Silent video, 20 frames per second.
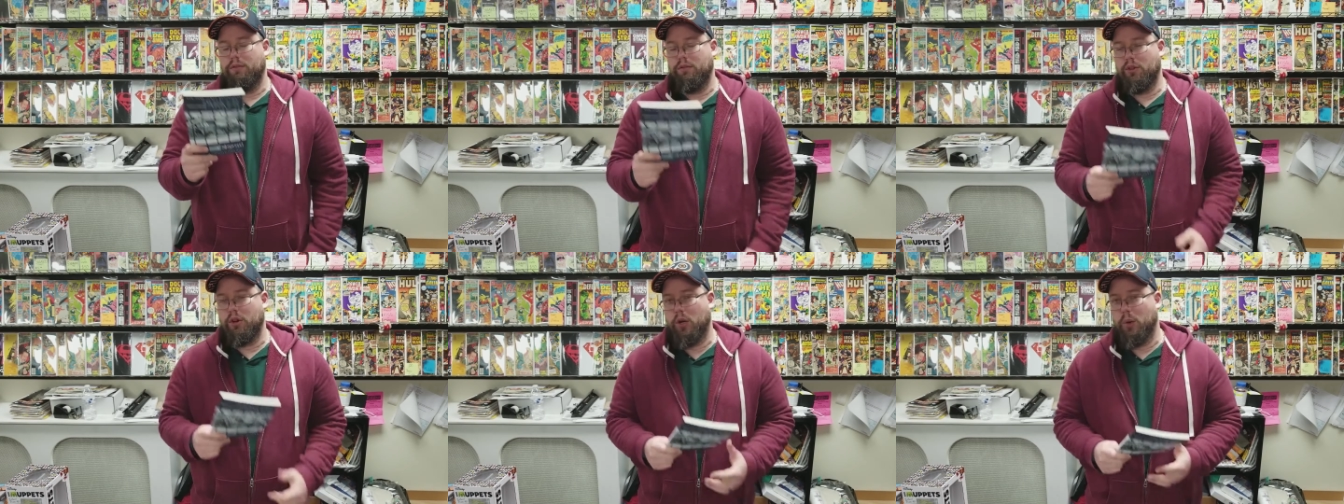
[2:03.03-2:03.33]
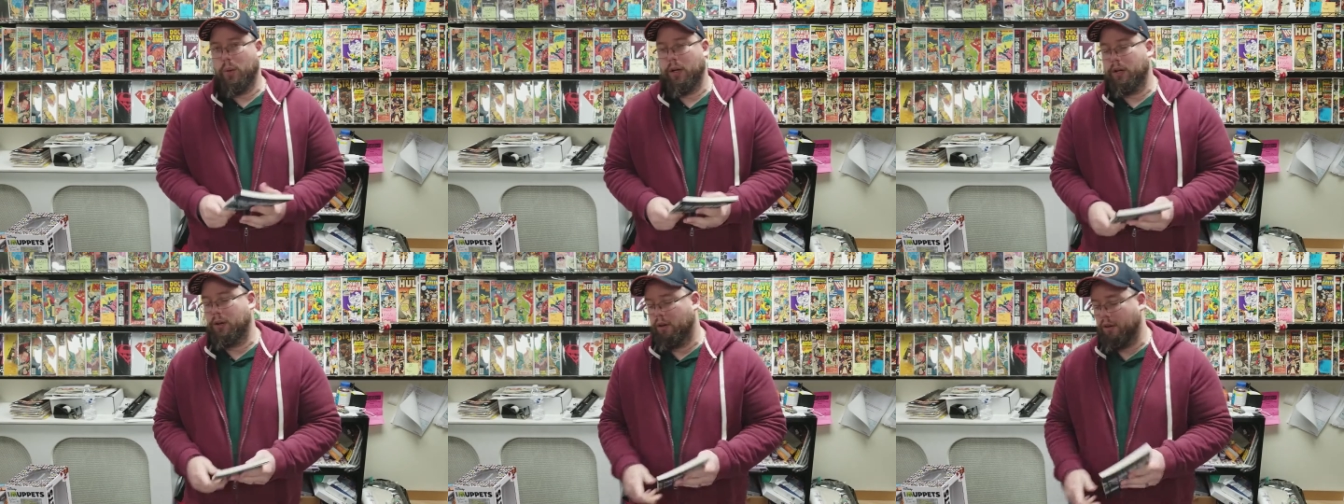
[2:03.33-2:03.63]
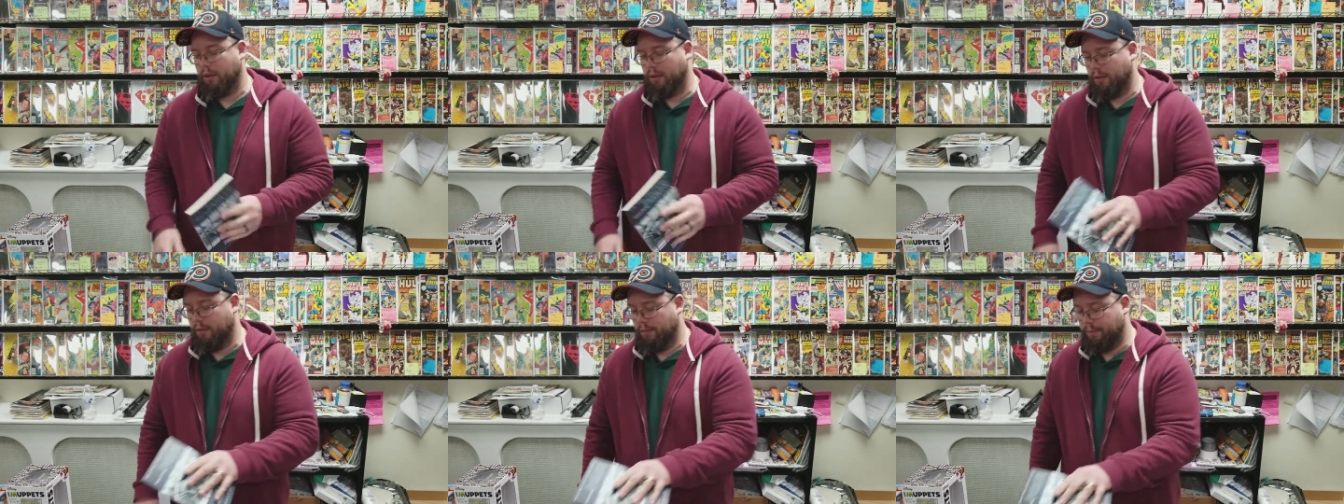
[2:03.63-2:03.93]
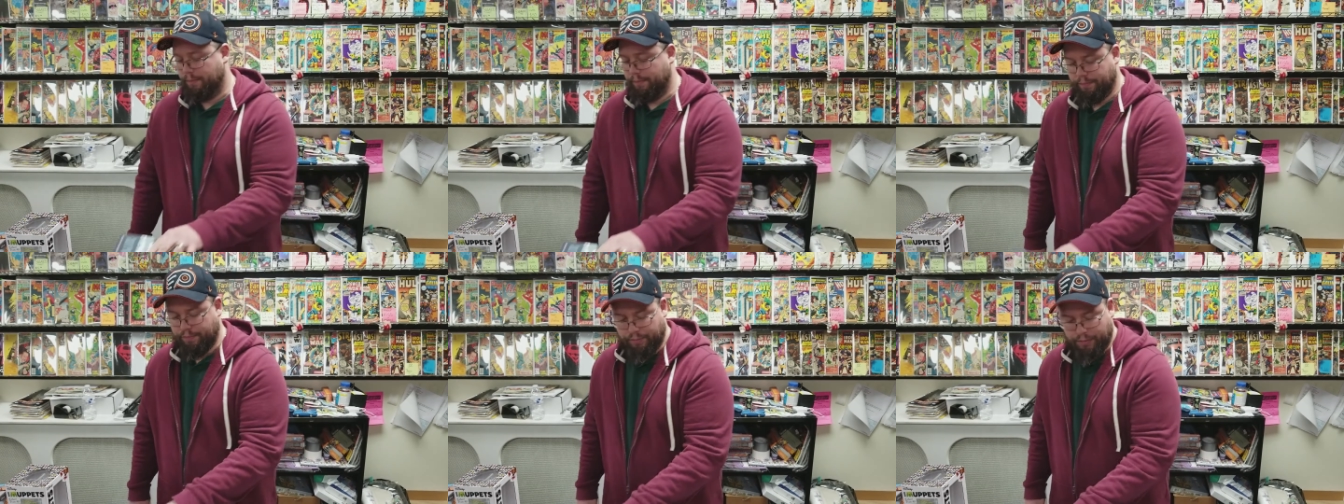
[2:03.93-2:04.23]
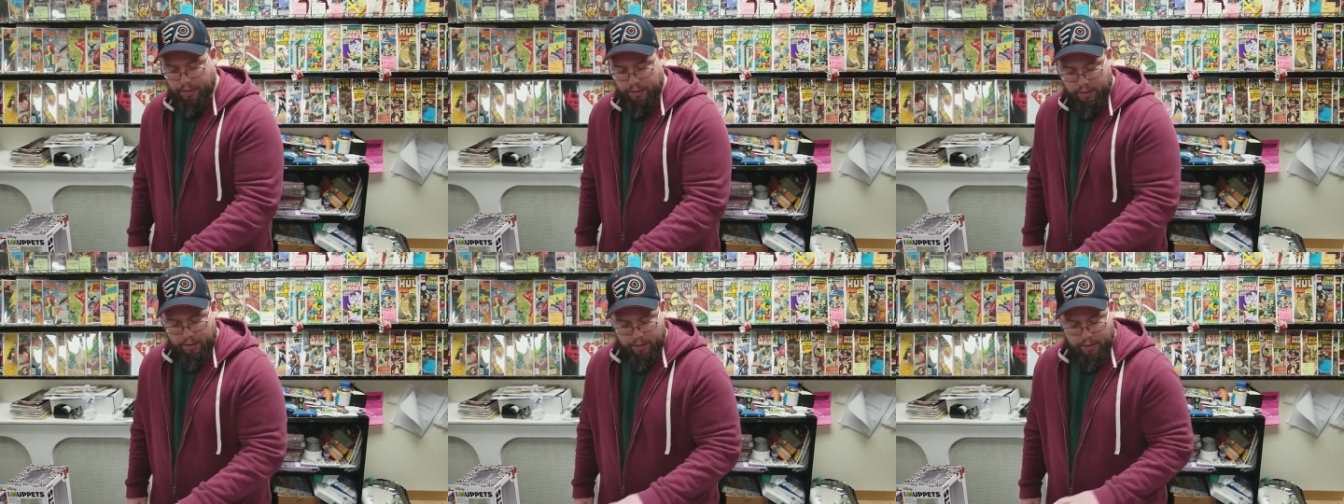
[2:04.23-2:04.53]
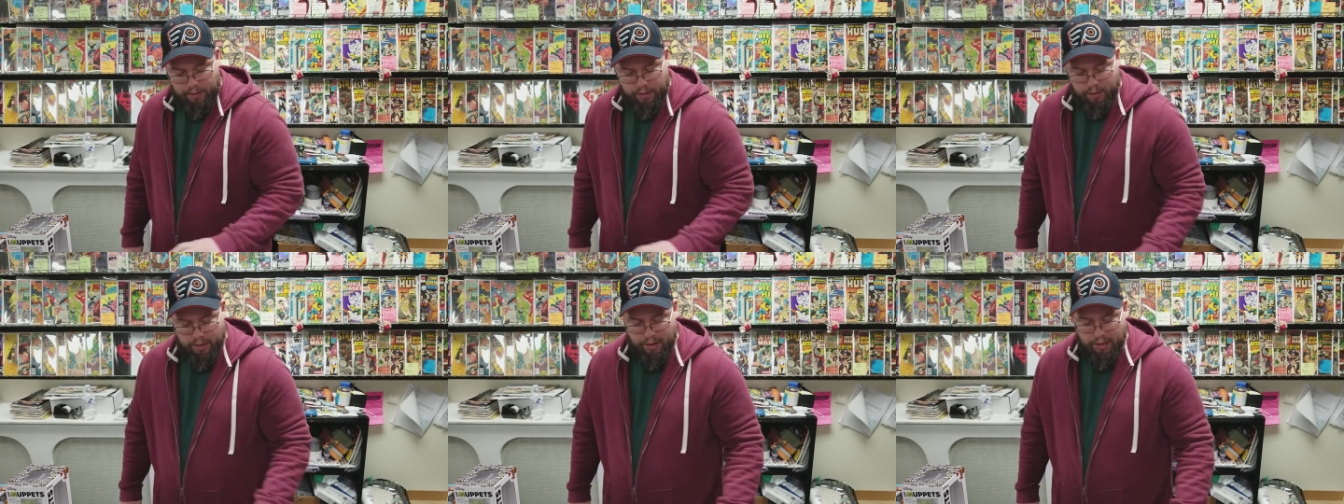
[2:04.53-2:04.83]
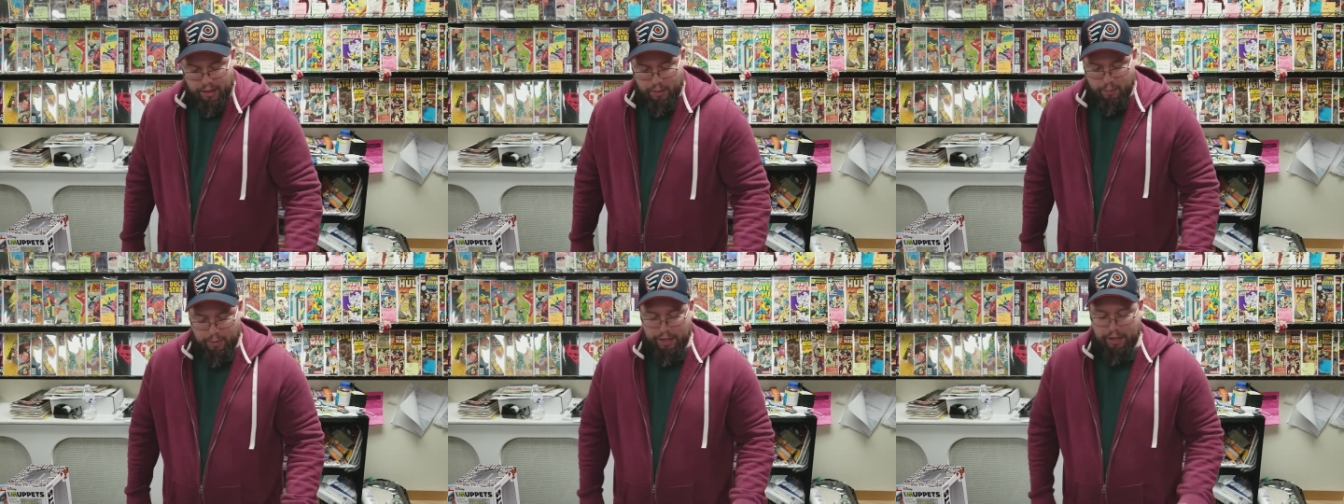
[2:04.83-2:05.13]
Darwyn Cooke.
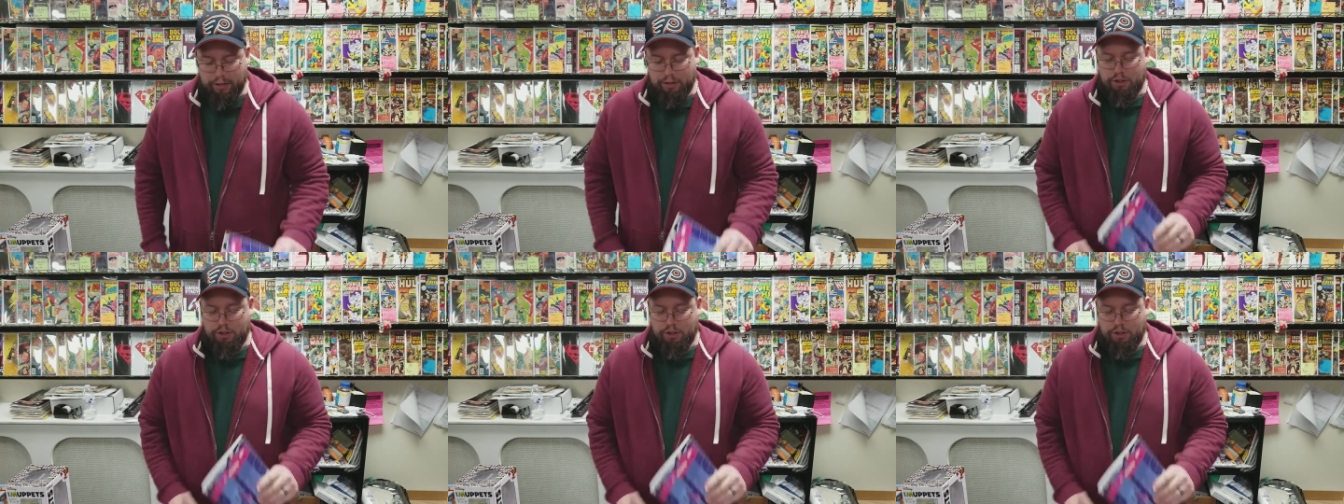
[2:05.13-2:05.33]
We got